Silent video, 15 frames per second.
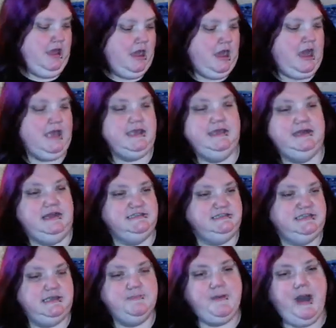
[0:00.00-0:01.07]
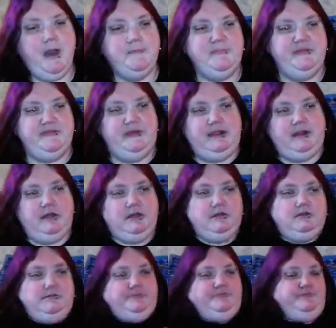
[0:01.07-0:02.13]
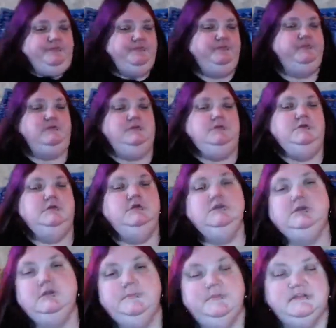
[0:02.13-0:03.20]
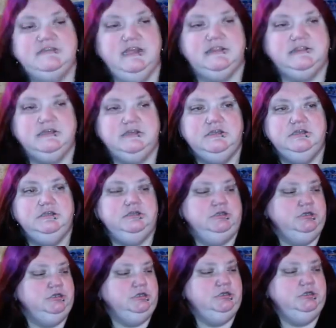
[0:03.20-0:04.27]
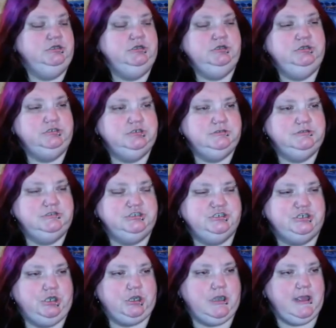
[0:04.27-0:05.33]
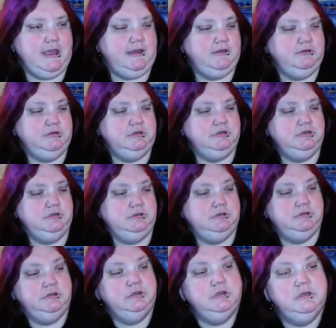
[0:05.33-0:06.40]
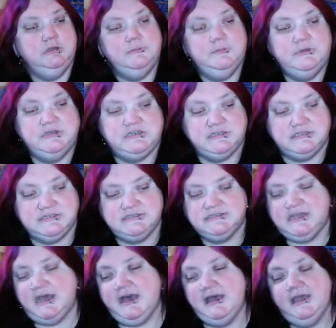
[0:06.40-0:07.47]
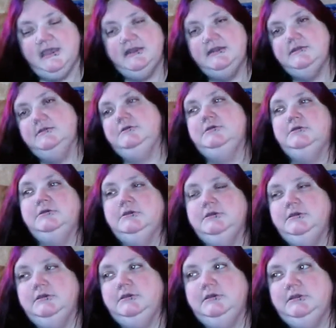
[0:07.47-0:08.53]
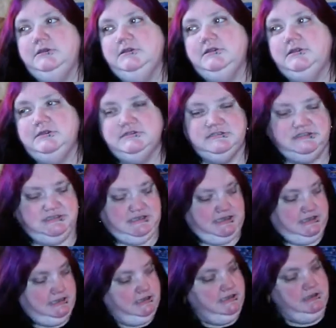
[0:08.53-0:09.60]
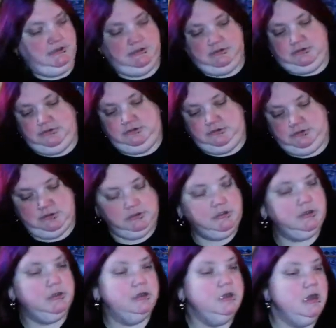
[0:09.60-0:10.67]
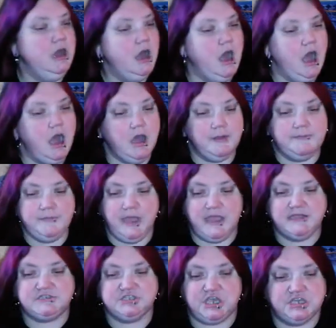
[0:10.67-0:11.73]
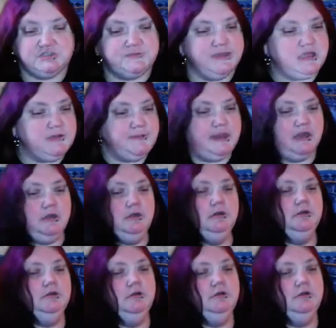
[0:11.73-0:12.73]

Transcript: Ah, and I see a pop in there. Okay, I'm going to take the shirt out, put to the side. Let's see. Um, excuse me, come here.